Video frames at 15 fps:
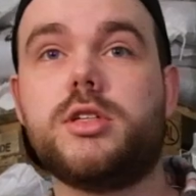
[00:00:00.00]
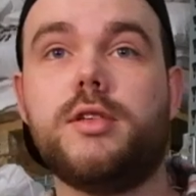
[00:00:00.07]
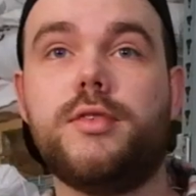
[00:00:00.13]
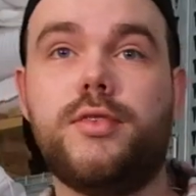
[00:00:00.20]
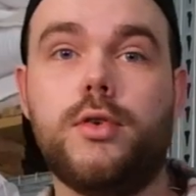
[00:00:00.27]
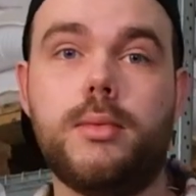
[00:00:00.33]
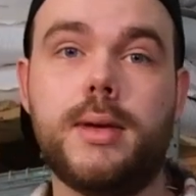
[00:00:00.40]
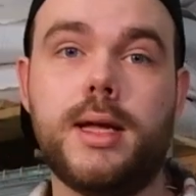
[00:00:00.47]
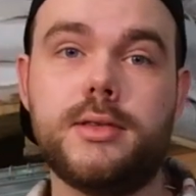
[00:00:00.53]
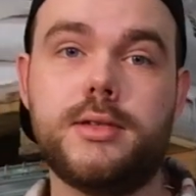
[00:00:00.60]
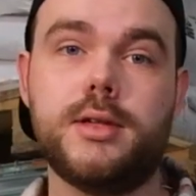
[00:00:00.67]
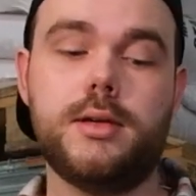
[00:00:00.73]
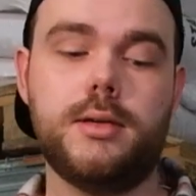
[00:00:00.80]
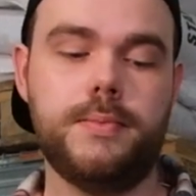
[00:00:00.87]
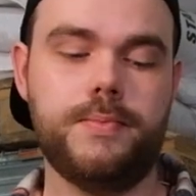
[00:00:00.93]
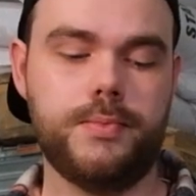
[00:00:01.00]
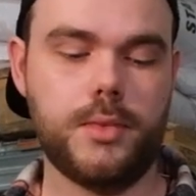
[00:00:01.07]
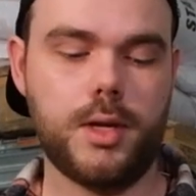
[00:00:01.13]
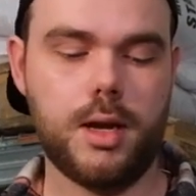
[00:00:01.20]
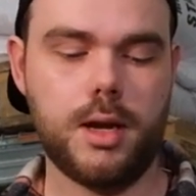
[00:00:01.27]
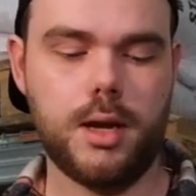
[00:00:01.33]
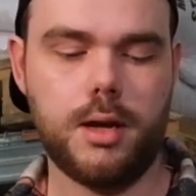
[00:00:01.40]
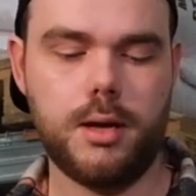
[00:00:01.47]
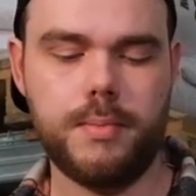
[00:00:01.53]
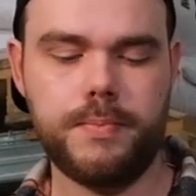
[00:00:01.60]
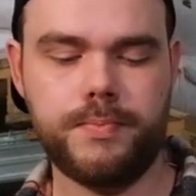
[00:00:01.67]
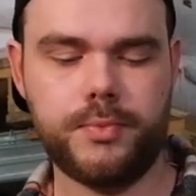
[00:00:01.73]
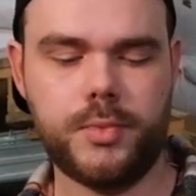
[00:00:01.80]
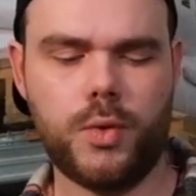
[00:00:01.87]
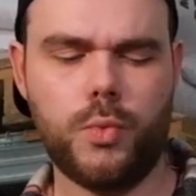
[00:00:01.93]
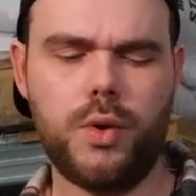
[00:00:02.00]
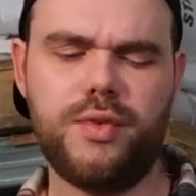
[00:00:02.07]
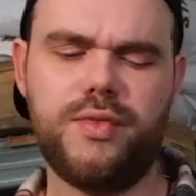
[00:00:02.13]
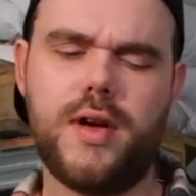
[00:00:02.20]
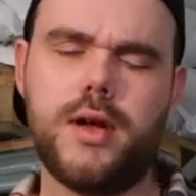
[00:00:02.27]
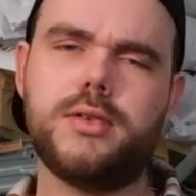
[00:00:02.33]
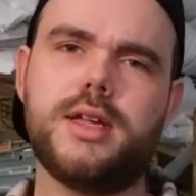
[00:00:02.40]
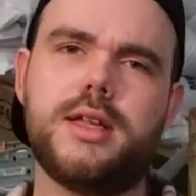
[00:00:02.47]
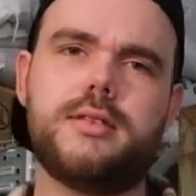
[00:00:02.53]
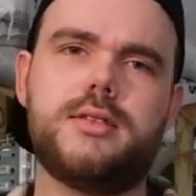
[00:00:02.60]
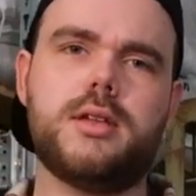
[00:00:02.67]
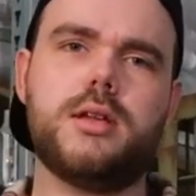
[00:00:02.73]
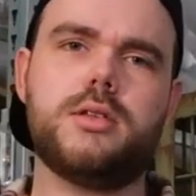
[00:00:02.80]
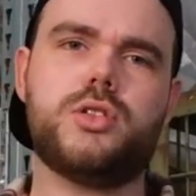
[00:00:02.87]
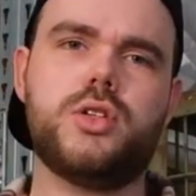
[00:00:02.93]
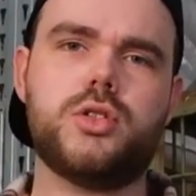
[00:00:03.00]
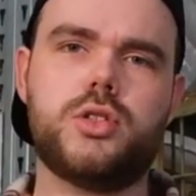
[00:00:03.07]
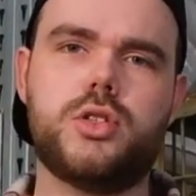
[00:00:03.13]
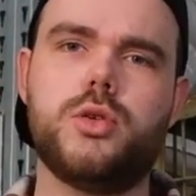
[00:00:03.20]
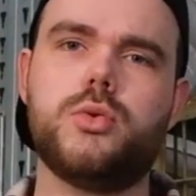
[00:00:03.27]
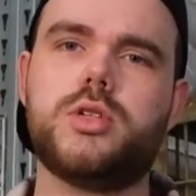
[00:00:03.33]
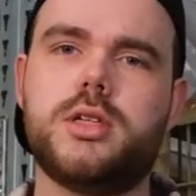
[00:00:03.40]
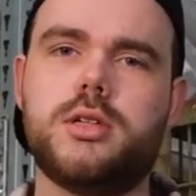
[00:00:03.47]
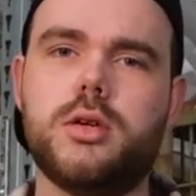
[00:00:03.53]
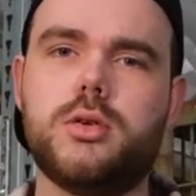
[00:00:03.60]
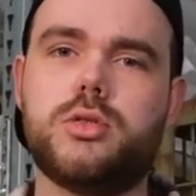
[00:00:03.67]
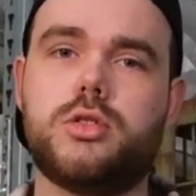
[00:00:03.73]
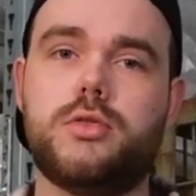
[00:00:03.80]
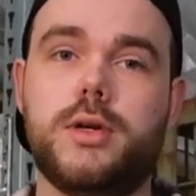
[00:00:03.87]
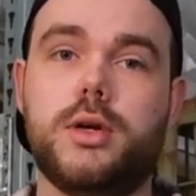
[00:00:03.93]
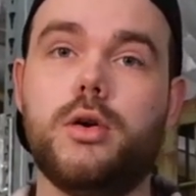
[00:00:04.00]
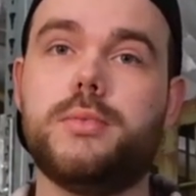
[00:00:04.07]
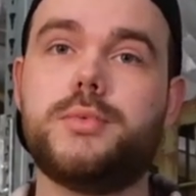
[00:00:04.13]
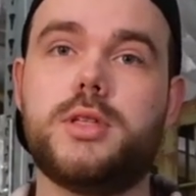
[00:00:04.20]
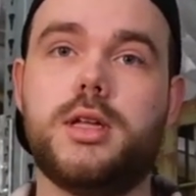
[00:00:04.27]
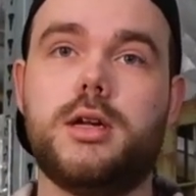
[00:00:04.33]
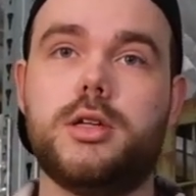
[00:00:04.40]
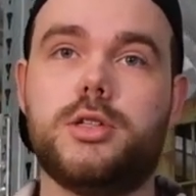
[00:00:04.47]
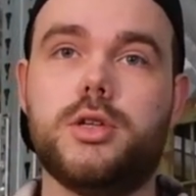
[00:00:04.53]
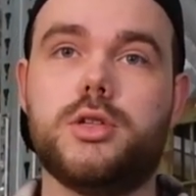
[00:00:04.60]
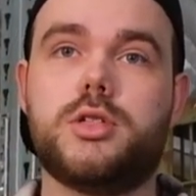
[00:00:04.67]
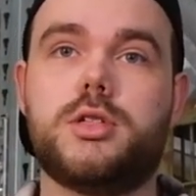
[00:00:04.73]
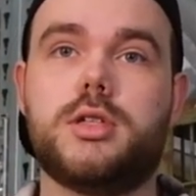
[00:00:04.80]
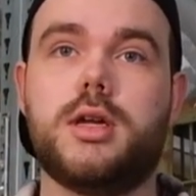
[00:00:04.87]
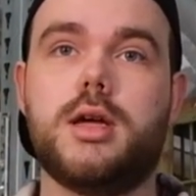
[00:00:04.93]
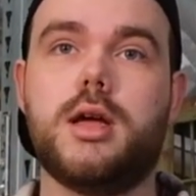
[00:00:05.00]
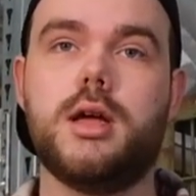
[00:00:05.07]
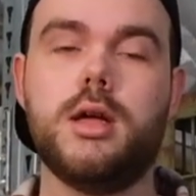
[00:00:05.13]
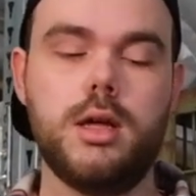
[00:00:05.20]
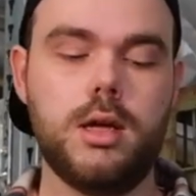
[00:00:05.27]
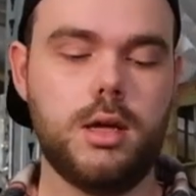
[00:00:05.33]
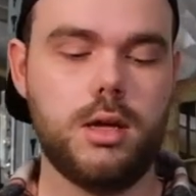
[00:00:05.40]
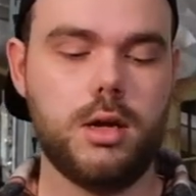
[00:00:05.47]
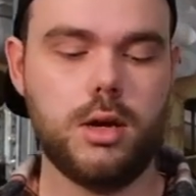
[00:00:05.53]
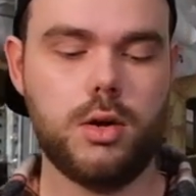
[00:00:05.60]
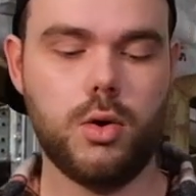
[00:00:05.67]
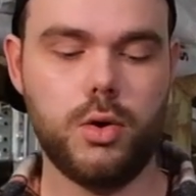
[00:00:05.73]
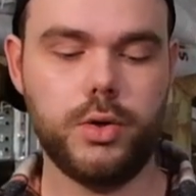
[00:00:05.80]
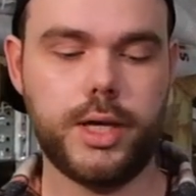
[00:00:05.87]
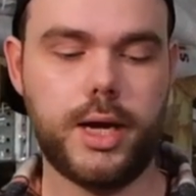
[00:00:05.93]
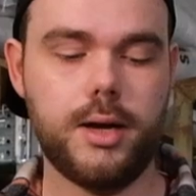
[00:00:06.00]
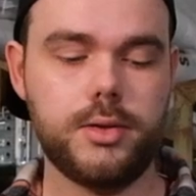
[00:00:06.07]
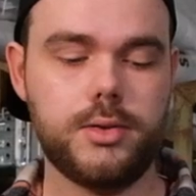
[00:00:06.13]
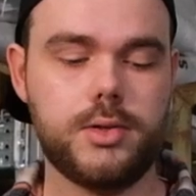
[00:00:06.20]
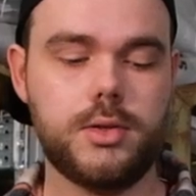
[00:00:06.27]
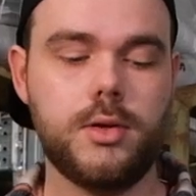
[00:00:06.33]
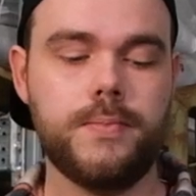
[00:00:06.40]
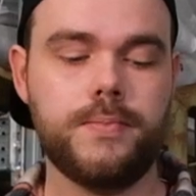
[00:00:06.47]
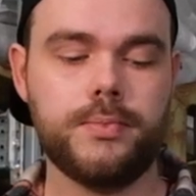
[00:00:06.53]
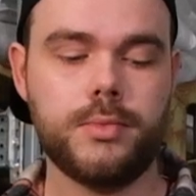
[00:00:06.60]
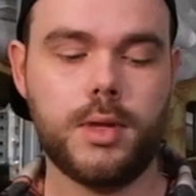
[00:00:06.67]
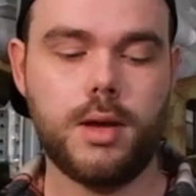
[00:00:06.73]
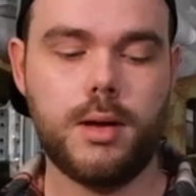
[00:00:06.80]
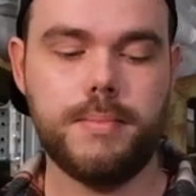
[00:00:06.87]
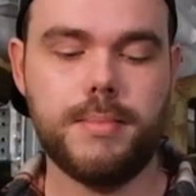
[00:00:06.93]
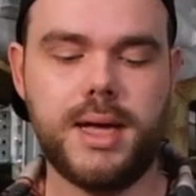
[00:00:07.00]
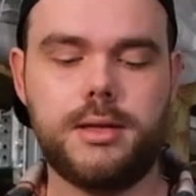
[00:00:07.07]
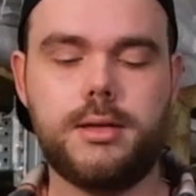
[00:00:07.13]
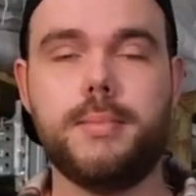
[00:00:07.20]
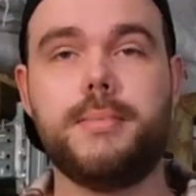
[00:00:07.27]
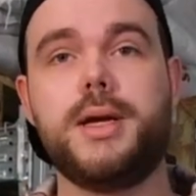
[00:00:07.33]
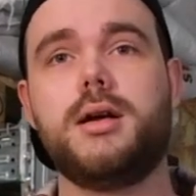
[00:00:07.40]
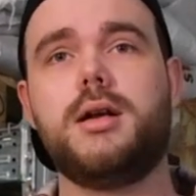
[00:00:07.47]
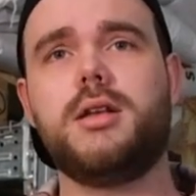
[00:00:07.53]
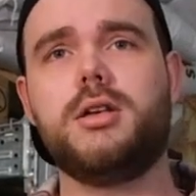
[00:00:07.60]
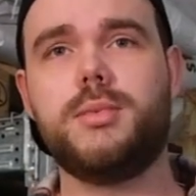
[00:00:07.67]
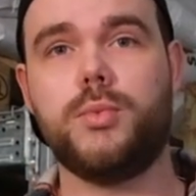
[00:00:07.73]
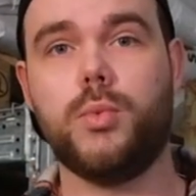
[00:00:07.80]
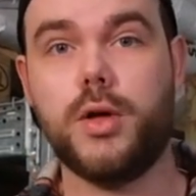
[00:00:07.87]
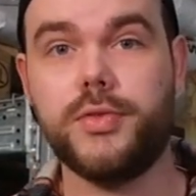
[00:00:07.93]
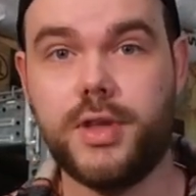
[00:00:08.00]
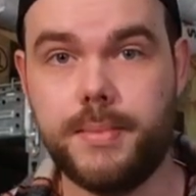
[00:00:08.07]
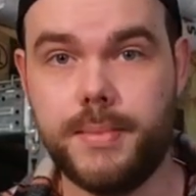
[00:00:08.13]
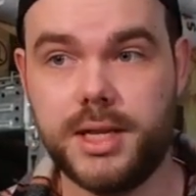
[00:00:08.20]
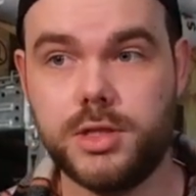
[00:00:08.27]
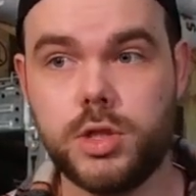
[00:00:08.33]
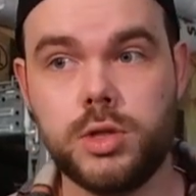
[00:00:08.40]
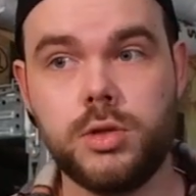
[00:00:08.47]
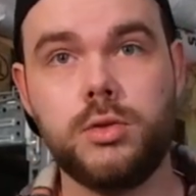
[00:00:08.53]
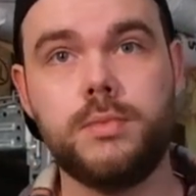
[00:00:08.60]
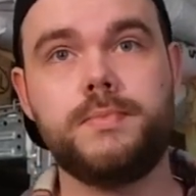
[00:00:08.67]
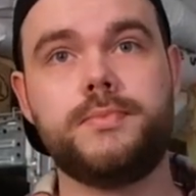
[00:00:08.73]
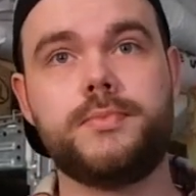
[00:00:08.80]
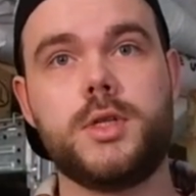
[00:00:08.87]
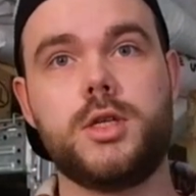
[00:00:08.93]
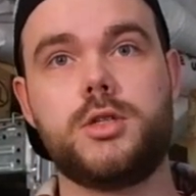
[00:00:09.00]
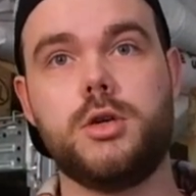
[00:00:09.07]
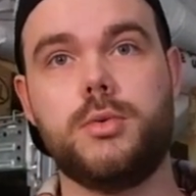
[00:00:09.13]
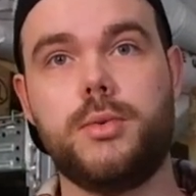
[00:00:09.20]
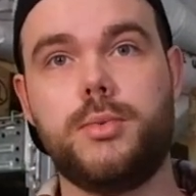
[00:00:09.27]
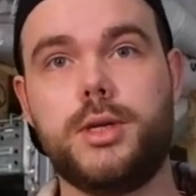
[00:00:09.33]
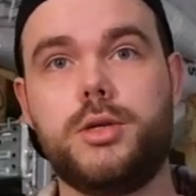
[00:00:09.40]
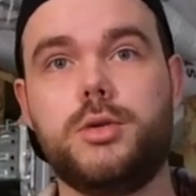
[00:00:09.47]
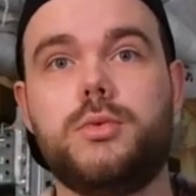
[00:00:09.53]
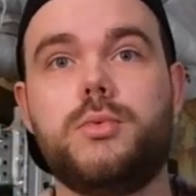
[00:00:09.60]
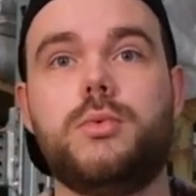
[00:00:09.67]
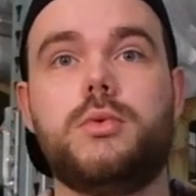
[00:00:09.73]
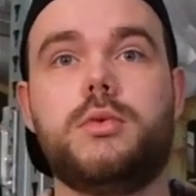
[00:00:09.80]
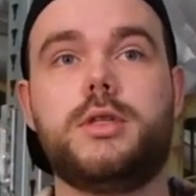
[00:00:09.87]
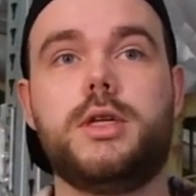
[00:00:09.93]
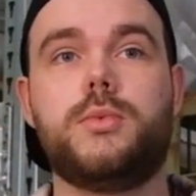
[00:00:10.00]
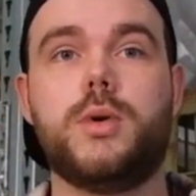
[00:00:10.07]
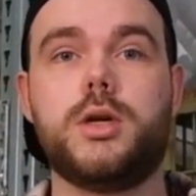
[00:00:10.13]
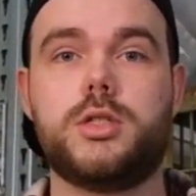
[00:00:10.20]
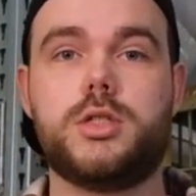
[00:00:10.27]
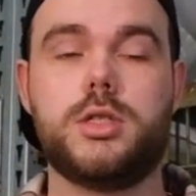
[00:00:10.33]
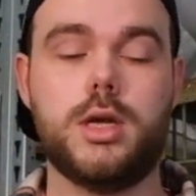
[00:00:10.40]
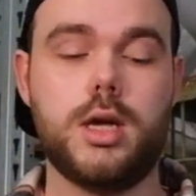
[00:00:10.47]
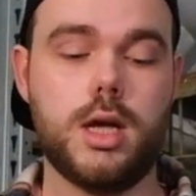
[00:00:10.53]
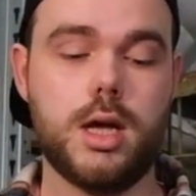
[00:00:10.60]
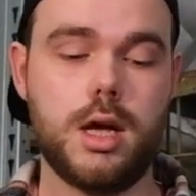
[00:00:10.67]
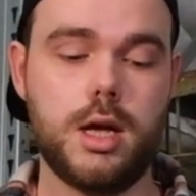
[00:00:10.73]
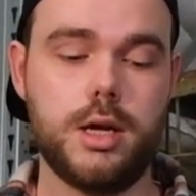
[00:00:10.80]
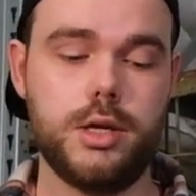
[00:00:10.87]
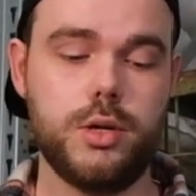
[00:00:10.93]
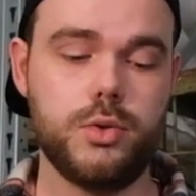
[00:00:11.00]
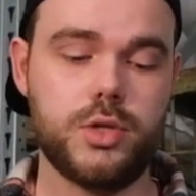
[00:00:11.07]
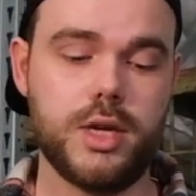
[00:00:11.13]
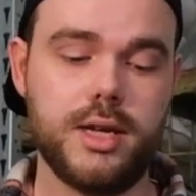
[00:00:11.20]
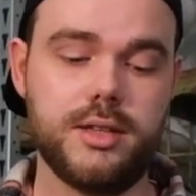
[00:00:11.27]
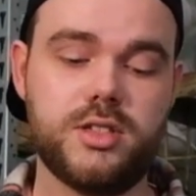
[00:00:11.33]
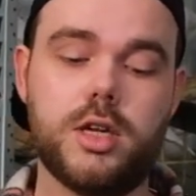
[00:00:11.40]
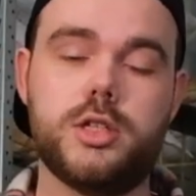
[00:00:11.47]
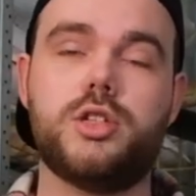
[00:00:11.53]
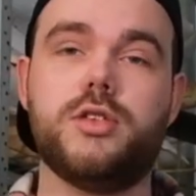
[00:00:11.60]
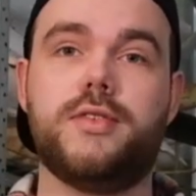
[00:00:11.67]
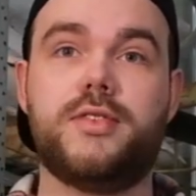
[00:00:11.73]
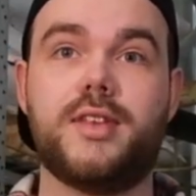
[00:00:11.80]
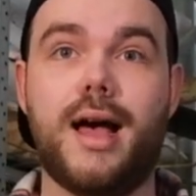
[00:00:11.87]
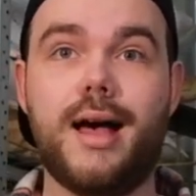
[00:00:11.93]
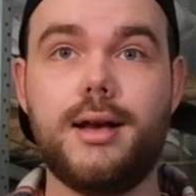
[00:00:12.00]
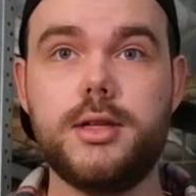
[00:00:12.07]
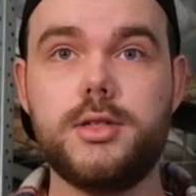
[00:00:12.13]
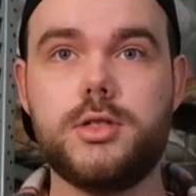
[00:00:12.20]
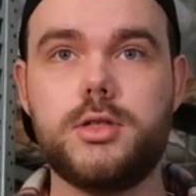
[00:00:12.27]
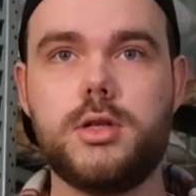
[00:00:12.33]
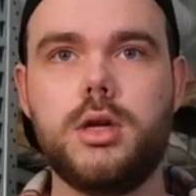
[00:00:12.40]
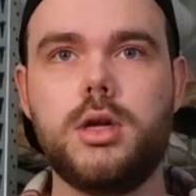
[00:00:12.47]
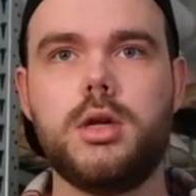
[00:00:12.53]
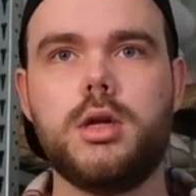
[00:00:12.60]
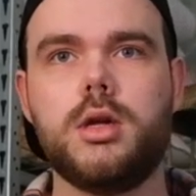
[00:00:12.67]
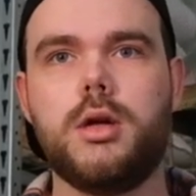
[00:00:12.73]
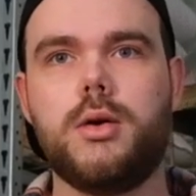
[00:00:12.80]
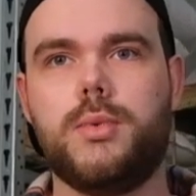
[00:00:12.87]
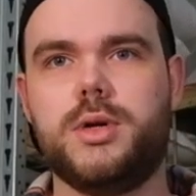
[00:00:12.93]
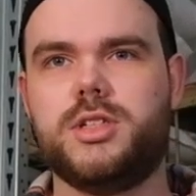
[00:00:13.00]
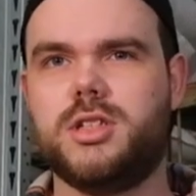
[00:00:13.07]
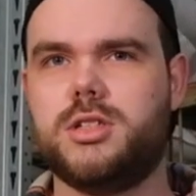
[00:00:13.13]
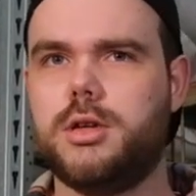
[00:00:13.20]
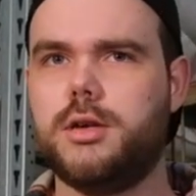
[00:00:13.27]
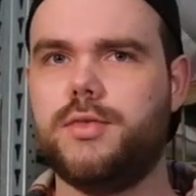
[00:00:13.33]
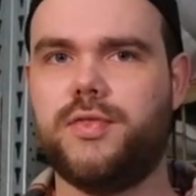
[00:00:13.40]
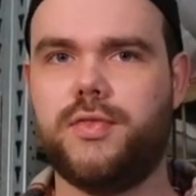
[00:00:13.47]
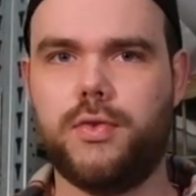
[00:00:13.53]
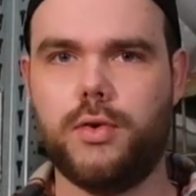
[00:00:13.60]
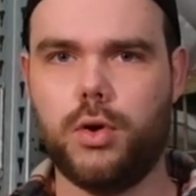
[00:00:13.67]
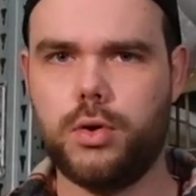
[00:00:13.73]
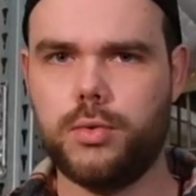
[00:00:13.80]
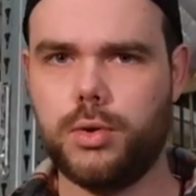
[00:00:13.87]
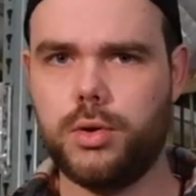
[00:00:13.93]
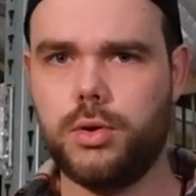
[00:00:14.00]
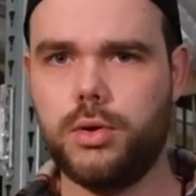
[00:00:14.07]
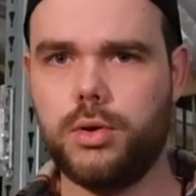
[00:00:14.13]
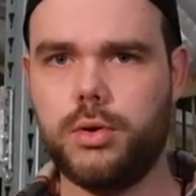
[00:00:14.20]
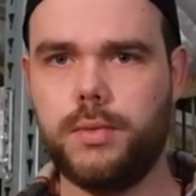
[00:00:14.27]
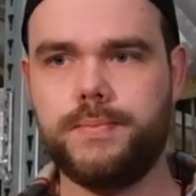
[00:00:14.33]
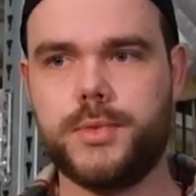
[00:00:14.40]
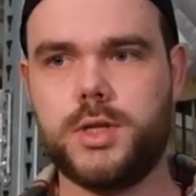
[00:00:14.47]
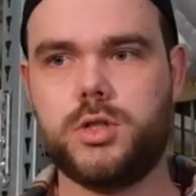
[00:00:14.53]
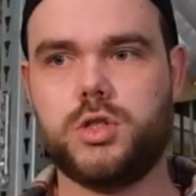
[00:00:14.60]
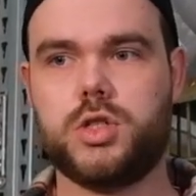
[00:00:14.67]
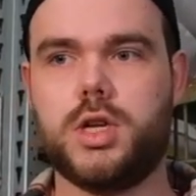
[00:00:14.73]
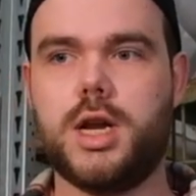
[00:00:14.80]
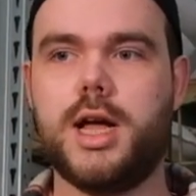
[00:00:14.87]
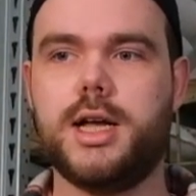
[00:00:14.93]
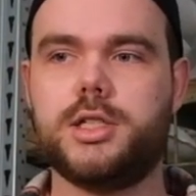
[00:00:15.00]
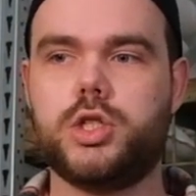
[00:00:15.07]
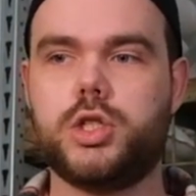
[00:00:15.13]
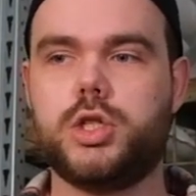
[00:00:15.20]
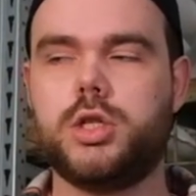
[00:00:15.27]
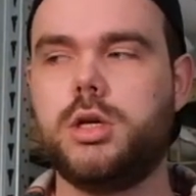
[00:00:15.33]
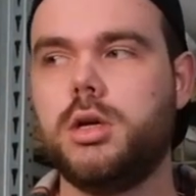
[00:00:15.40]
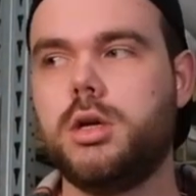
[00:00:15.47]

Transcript: the fermenter, we found that just using those 3 hops that I just called out made the beer a little bit one-dimensional. So what we did was use a touch of Thales, which is a floral slash,